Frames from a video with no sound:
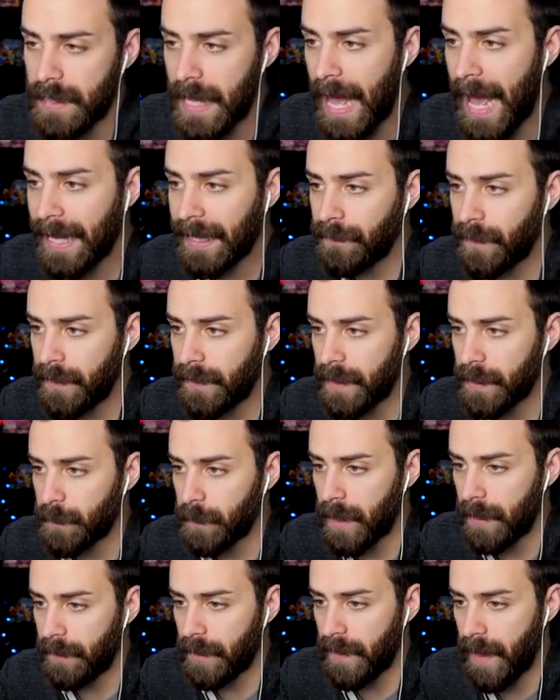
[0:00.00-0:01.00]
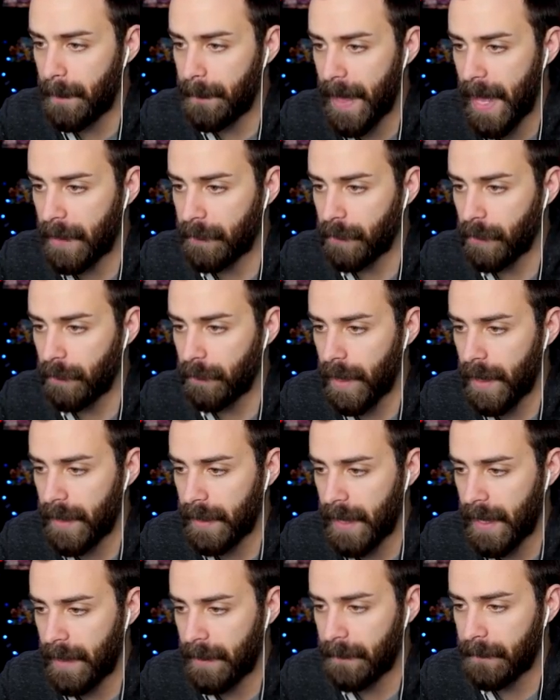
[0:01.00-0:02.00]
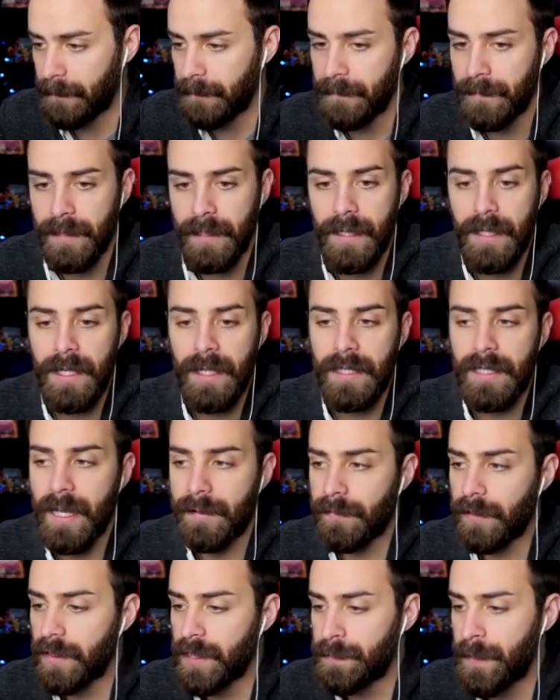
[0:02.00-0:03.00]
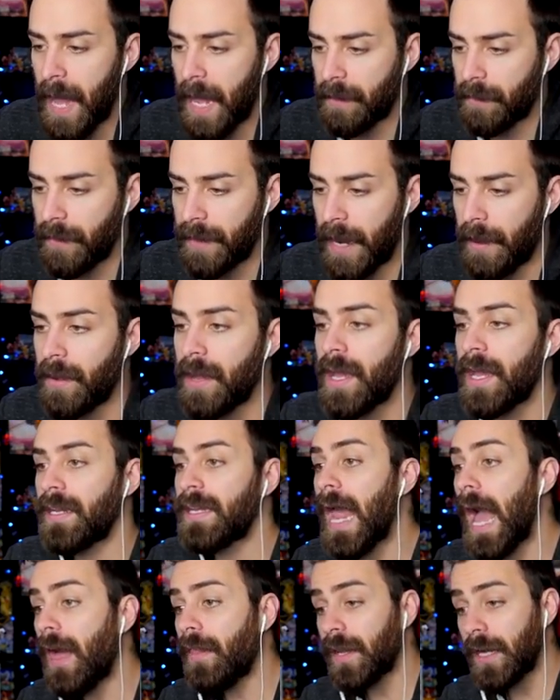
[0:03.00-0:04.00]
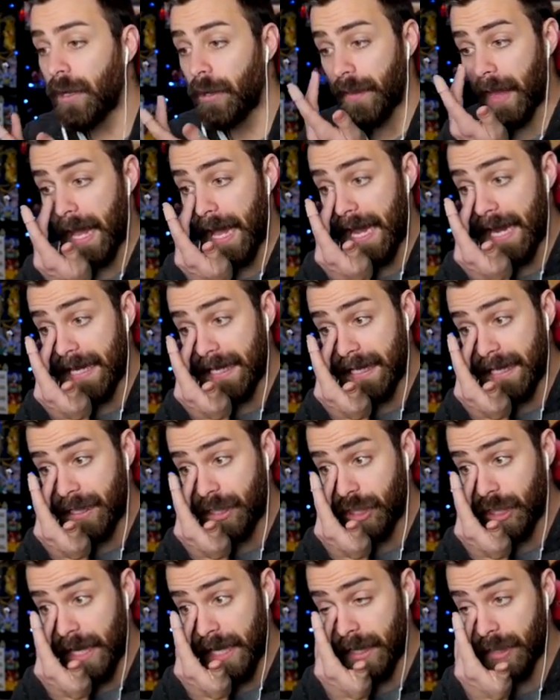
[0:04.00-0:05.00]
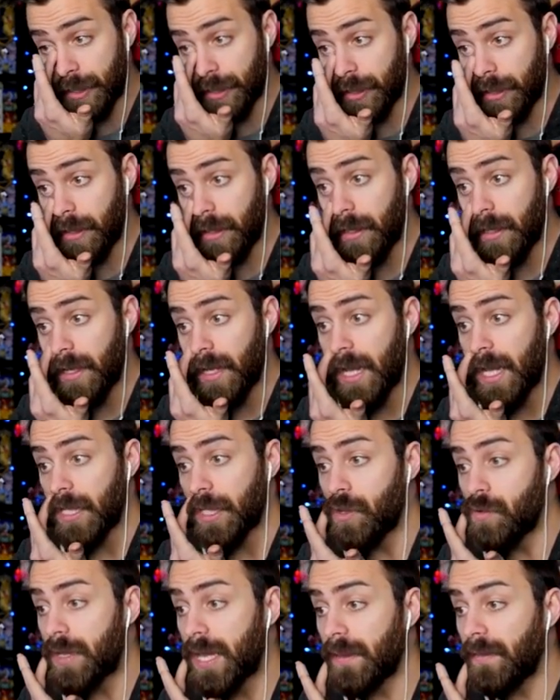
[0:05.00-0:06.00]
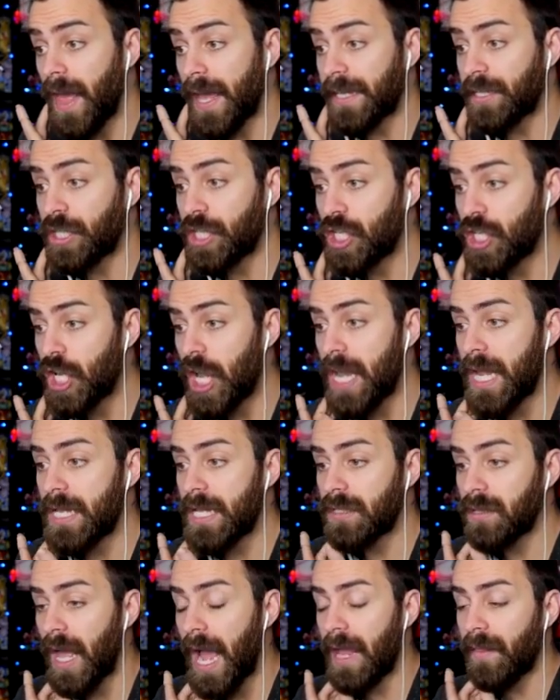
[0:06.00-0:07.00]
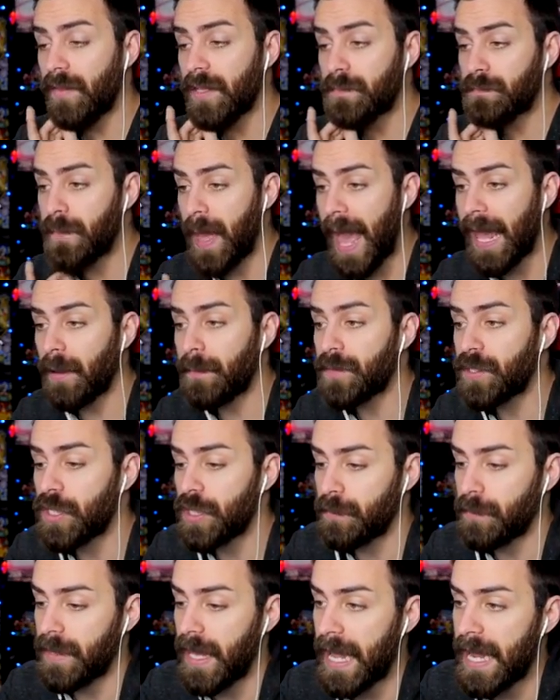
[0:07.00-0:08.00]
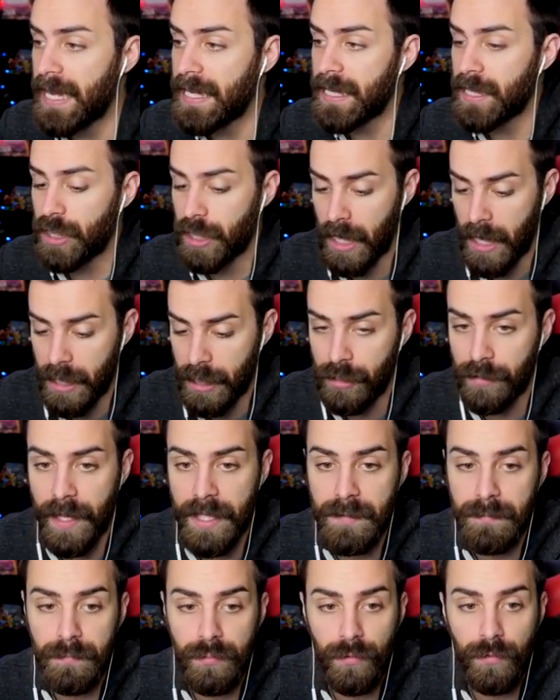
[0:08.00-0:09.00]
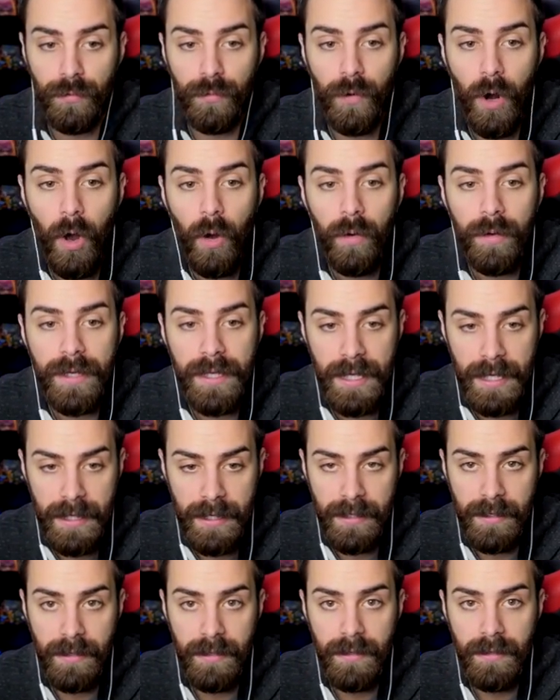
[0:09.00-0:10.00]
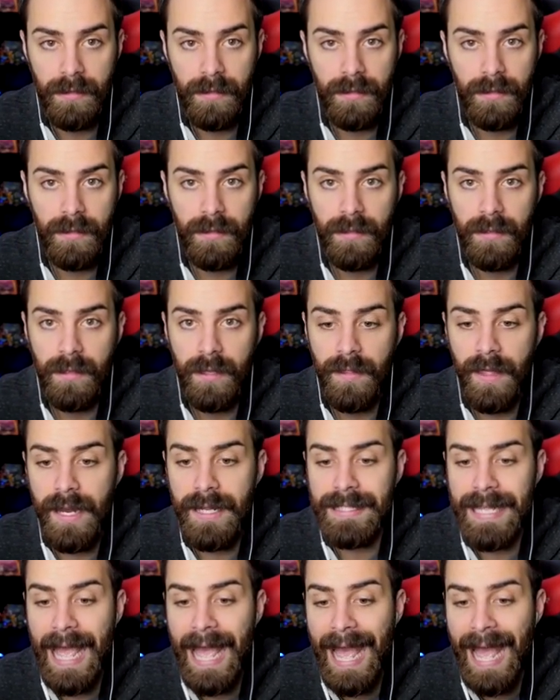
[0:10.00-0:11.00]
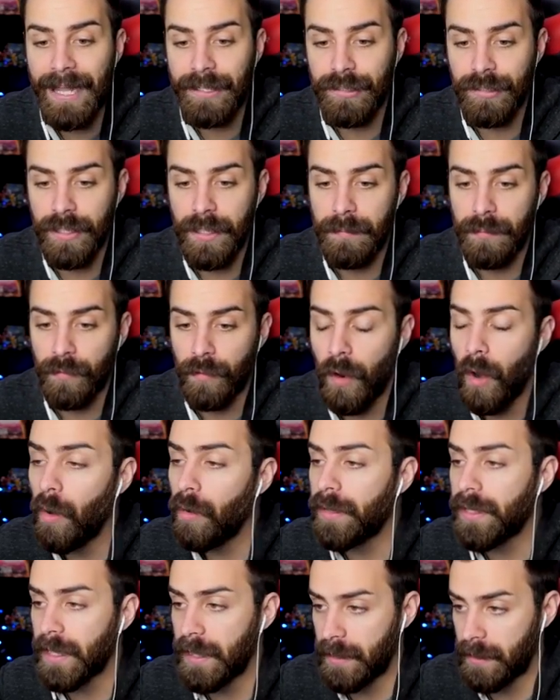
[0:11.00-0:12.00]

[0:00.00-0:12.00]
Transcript: Activate this. We're getting rid of that back row right now. Get rid of this back row right now. Now that I know the AD changer, you can like change Lyla's battle position with AD changer. That's broken. That is actually broken.